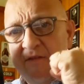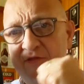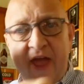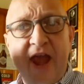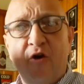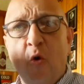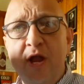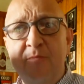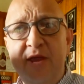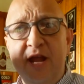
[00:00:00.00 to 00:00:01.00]
they are
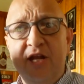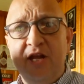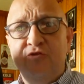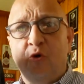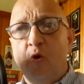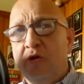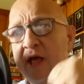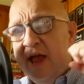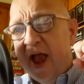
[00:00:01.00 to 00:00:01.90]
going to be in control